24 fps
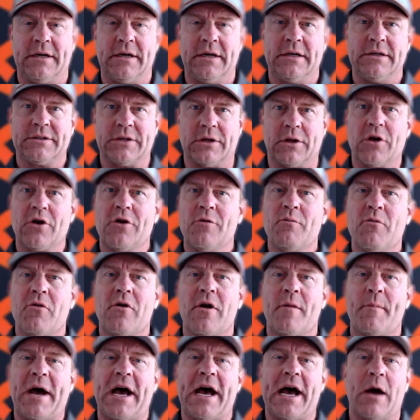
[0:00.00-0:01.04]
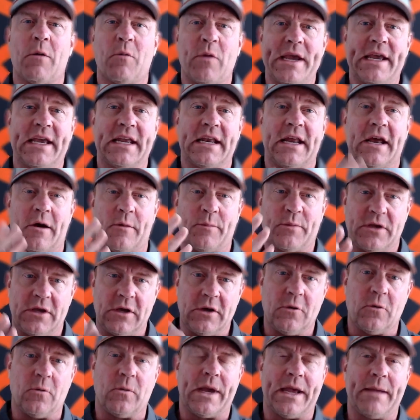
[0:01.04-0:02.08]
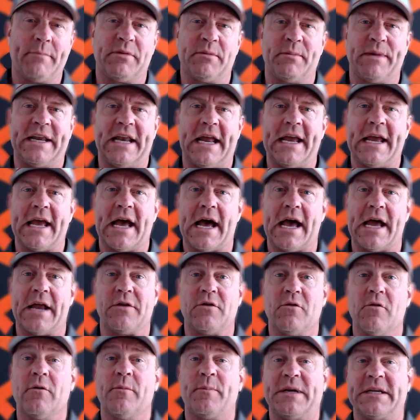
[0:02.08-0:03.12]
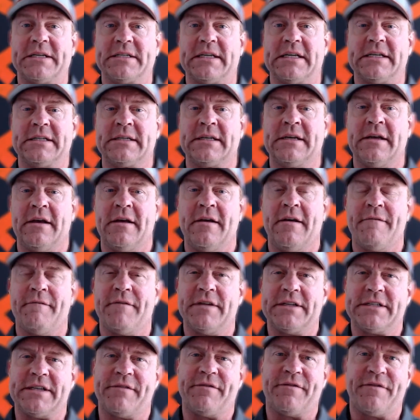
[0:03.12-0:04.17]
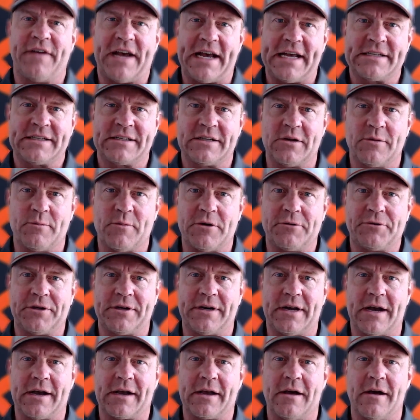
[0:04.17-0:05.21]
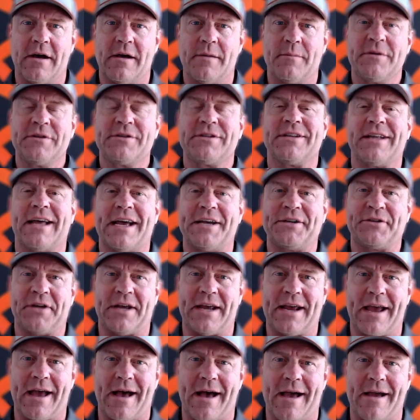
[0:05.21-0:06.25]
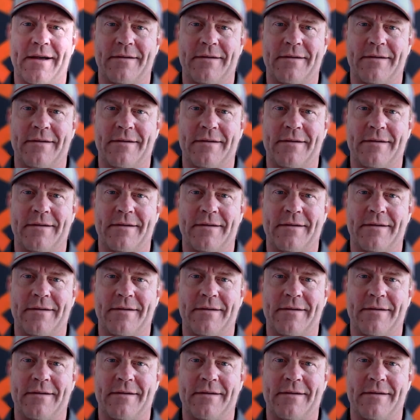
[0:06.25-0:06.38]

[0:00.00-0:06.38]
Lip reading: To learn more about how we can help you implement AI in your business, visit fastslowmotion.com/AI.